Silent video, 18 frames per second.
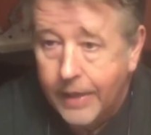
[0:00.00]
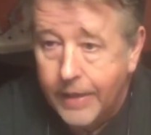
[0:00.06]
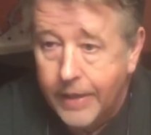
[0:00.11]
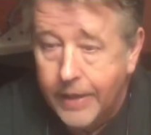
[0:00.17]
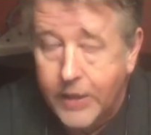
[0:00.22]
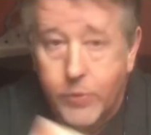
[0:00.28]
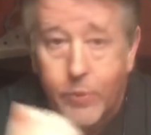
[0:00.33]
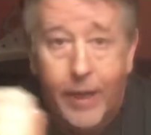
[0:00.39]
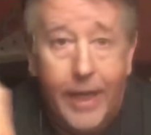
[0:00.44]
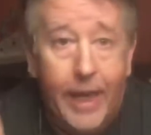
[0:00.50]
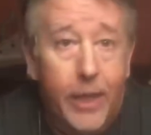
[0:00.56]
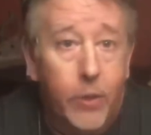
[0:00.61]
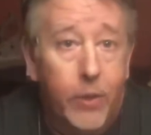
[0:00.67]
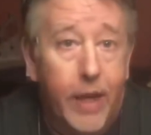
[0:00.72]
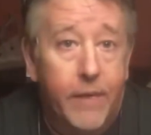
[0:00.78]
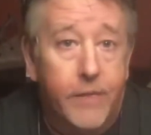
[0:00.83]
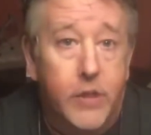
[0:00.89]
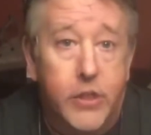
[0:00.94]
This way, I
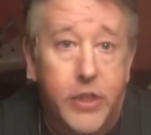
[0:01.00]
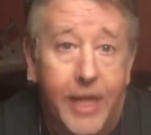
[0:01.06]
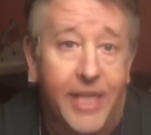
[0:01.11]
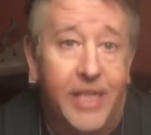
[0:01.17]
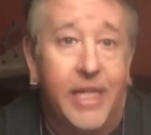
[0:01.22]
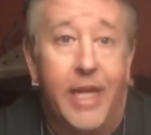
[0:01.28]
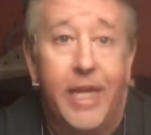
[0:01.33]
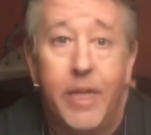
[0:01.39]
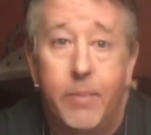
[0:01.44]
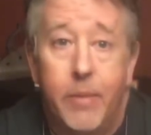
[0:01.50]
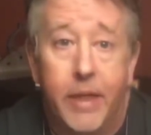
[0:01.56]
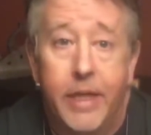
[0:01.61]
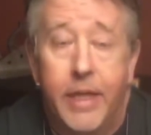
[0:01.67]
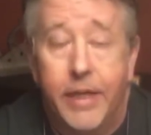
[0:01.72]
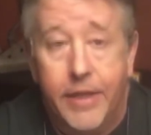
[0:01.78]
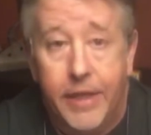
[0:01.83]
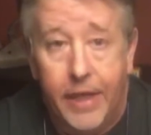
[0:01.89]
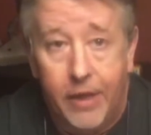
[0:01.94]
don't have to change any
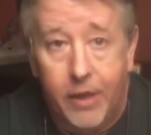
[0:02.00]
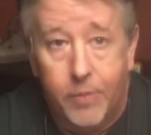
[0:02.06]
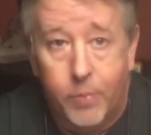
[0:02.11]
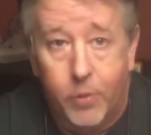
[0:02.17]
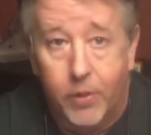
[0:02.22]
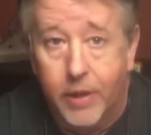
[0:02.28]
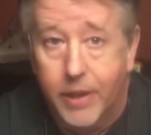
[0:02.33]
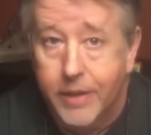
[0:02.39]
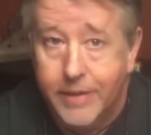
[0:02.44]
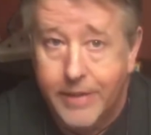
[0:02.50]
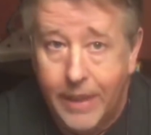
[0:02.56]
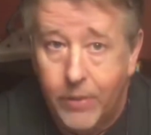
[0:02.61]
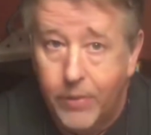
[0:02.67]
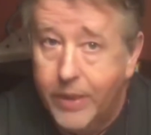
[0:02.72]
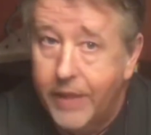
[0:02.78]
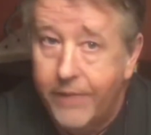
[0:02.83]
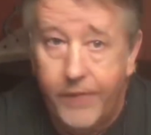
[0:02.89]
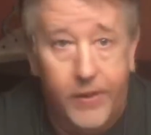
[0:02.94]
money at the airport because they
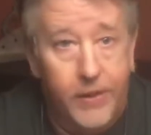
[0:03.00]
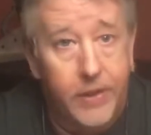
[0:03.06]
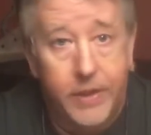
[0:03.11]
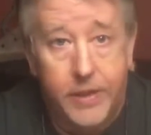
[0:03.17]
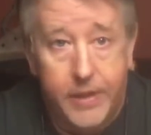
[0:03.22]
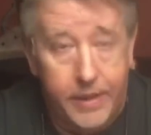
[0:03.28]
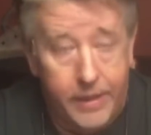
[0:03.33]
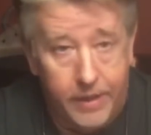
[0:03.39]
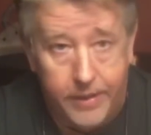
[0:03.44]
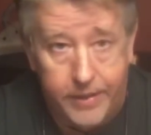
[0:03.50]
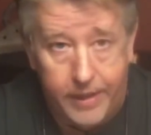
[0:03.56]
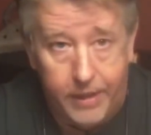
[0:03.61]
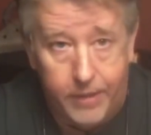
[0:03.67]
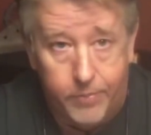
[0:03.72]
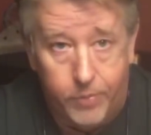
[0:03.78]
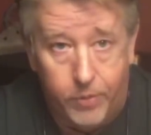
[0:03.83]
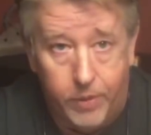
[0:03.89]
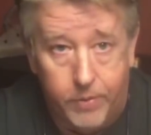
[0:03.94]
don't give you a good deal at the
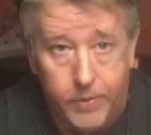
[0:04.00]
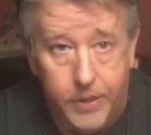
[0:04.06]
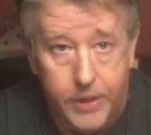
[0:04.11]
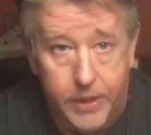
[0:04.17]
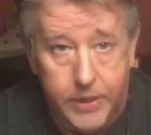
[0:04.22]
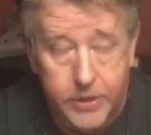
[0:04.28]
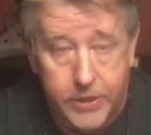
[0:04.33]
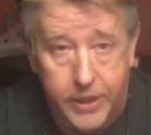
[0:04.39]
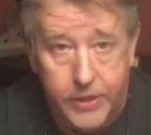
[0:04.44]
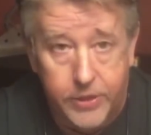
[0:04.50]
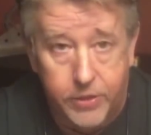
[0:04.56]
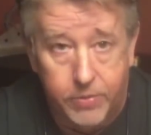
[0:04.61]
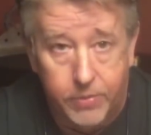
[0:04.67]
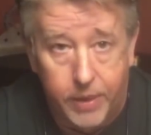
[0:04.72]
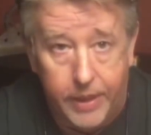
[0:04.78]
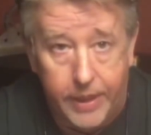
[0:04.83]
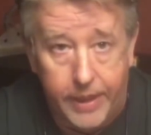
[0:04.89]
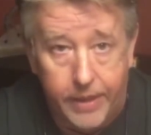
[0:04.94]
airport when you exchange your
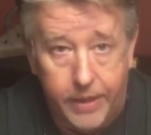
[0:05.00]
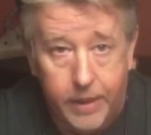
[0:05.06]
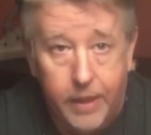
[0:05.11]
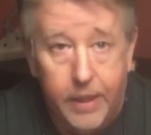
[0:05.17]
money.